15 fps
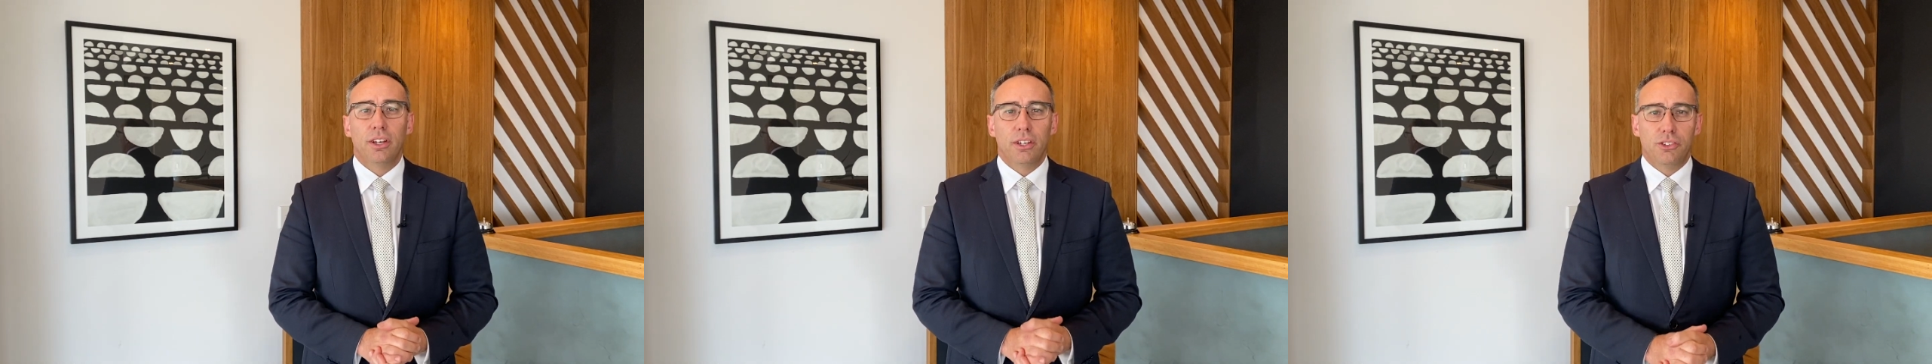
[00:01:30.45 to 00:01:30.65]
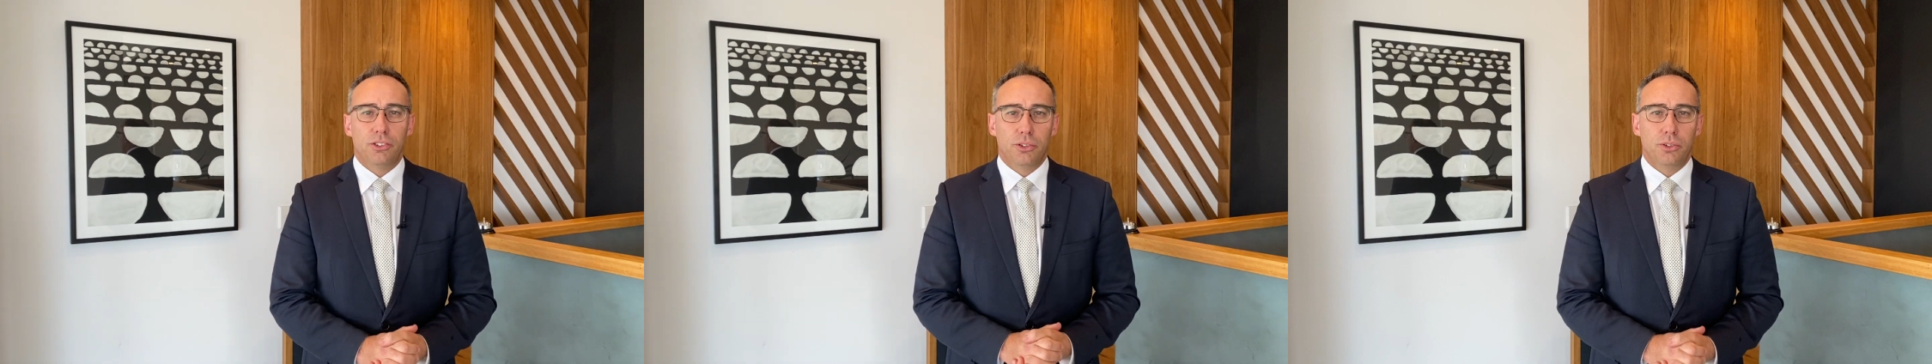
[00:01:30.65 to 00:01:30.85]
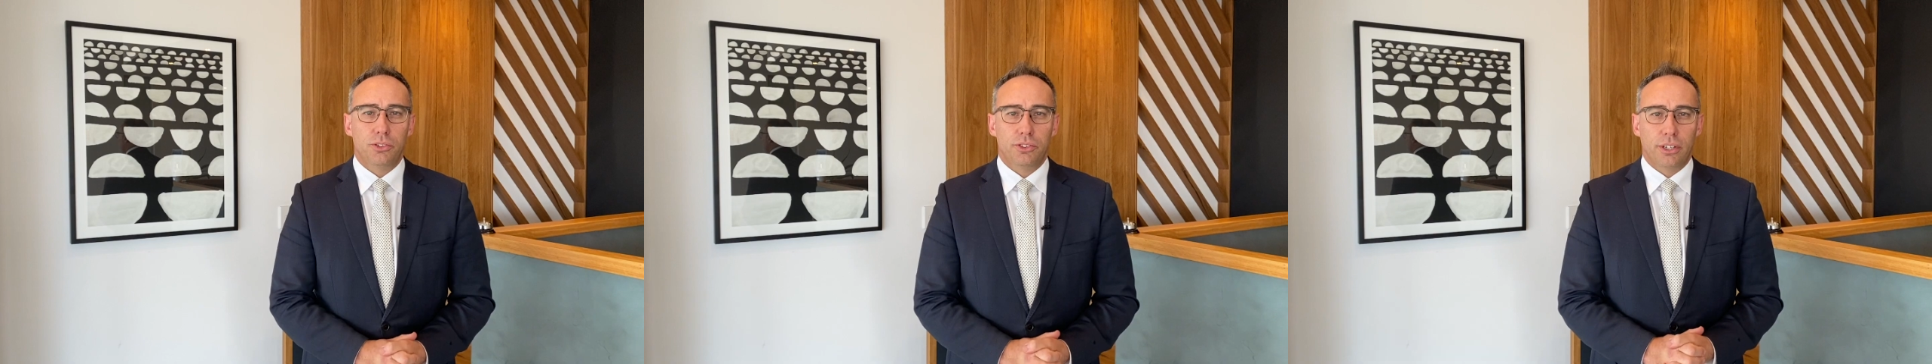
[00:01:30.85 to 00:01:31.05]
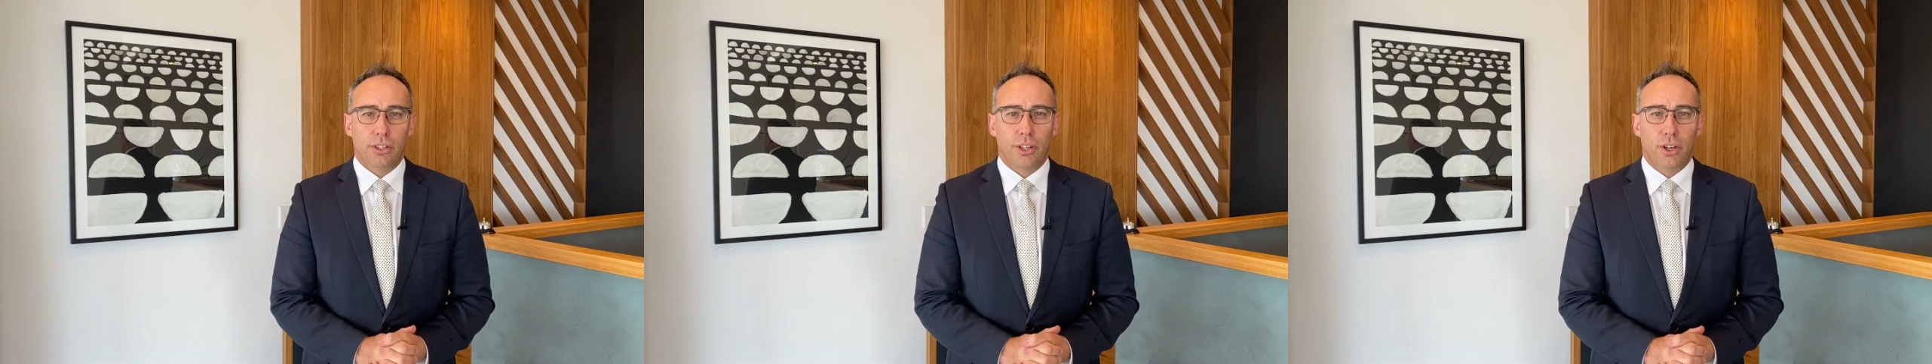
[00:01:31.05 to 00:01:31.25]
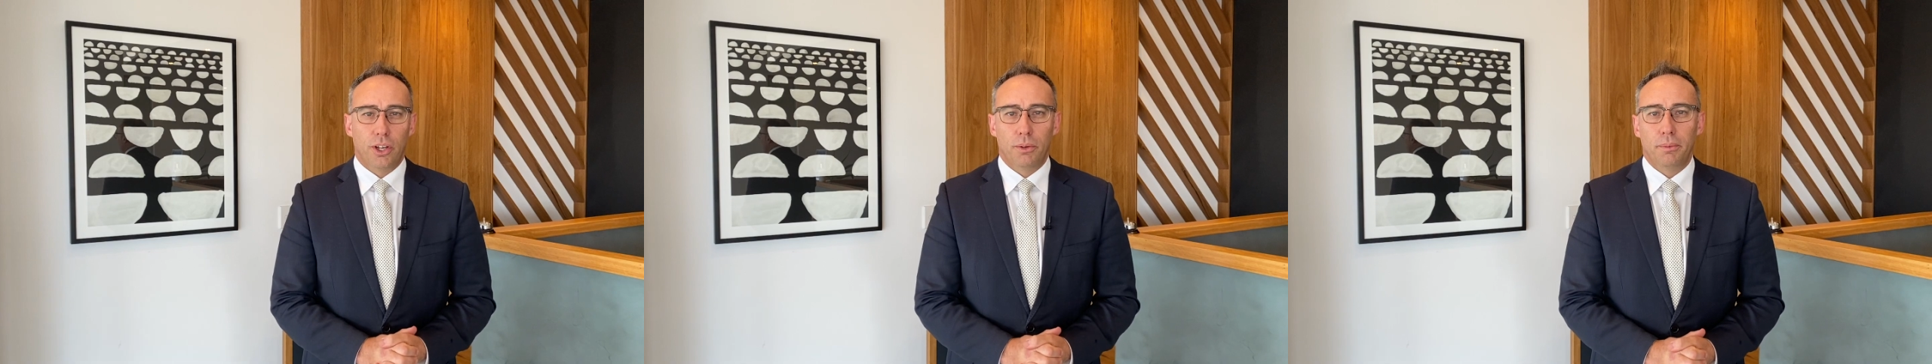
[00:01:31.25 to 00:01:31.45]
to sell a
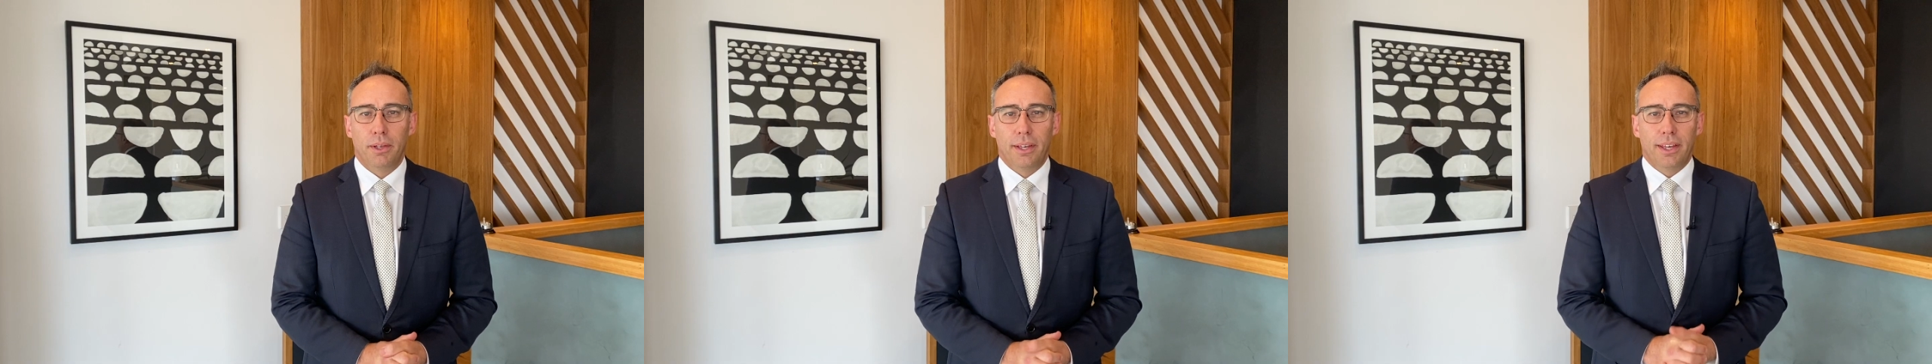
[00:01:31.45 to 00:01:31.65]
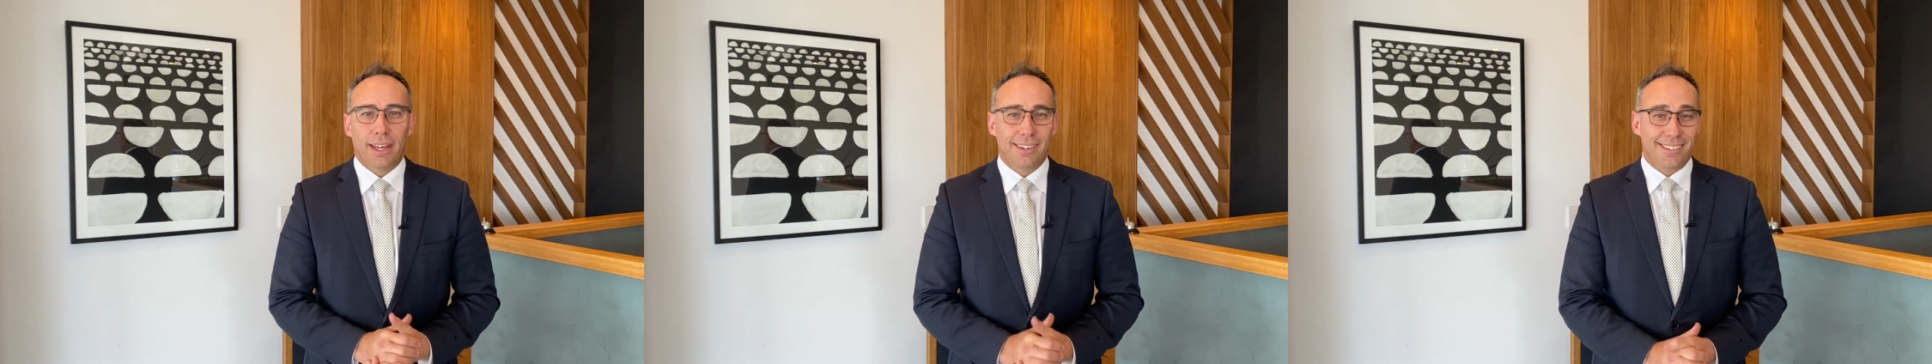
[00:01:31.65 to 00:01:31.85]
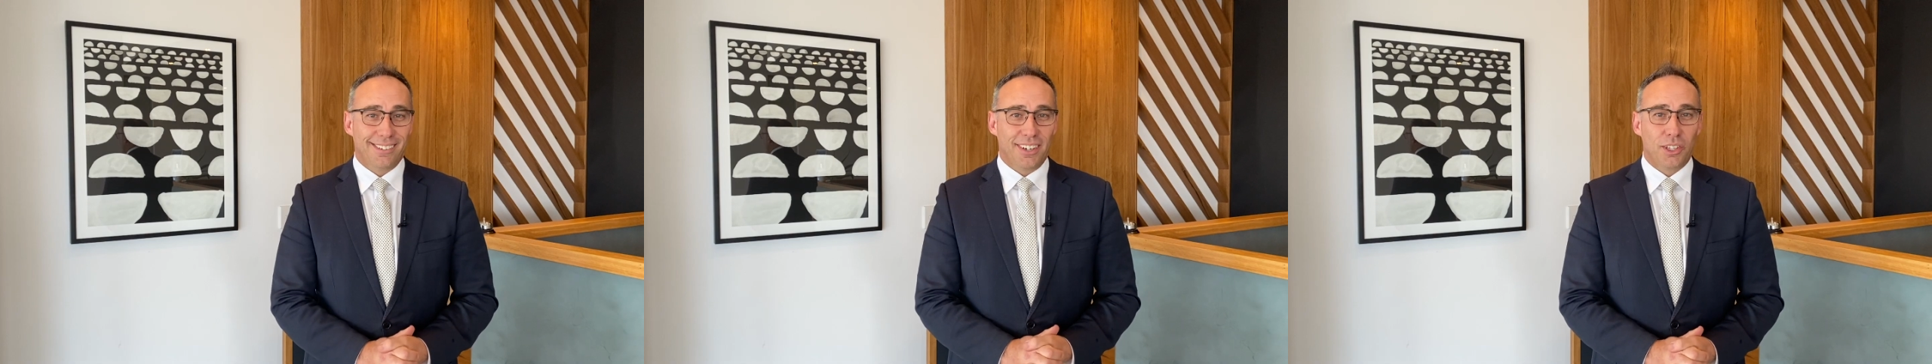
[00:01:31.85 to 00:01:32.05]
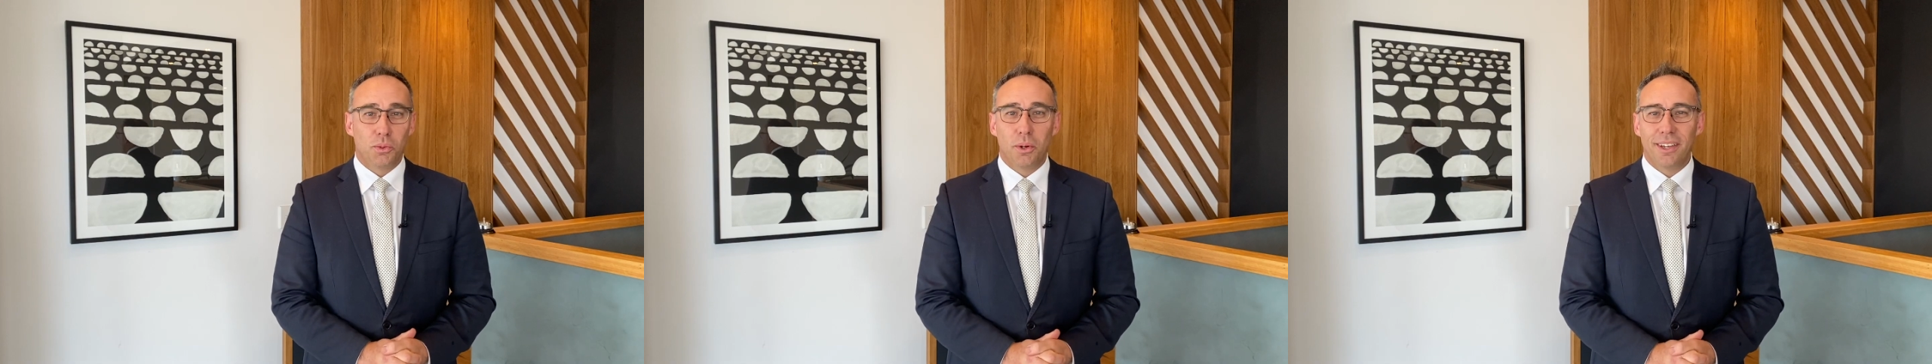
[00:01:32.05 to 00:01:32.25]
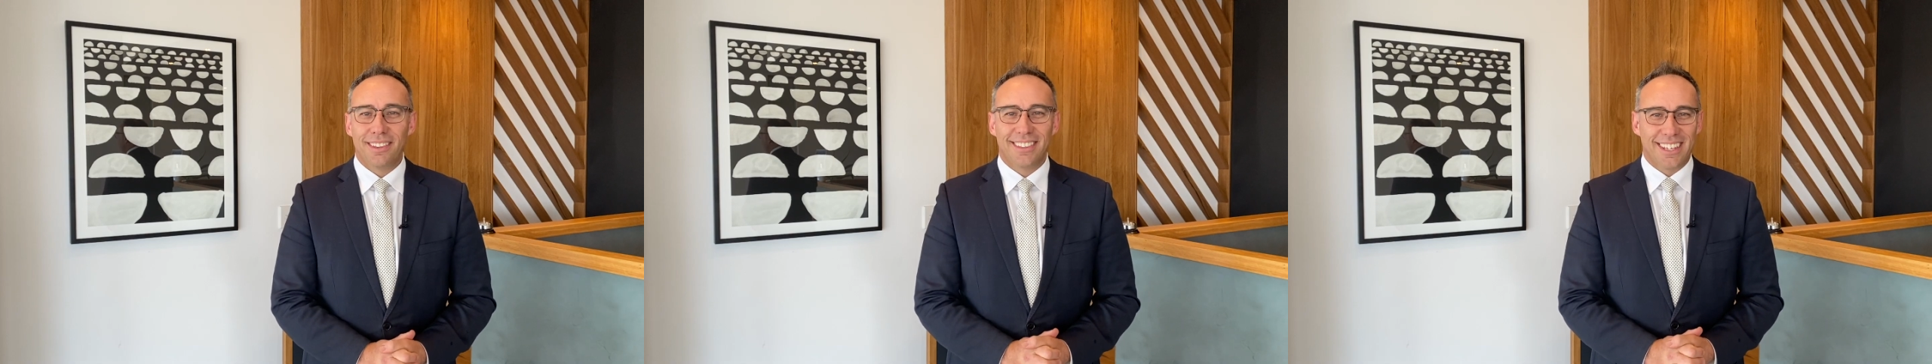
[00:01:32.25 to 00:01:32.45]
home. Until next
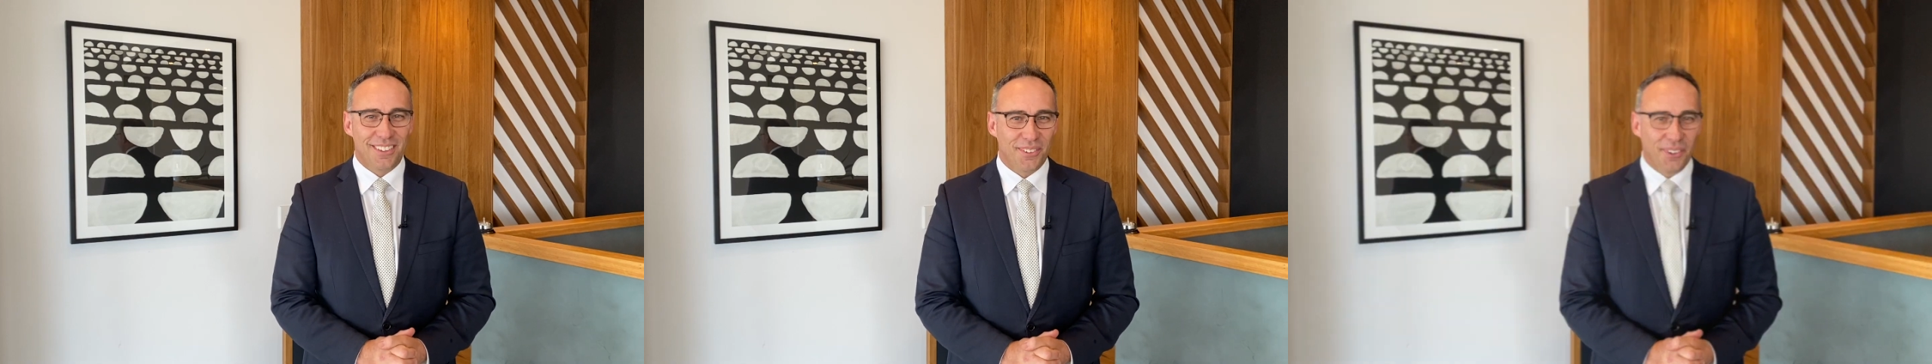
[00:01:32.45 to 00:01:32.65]
week, thanks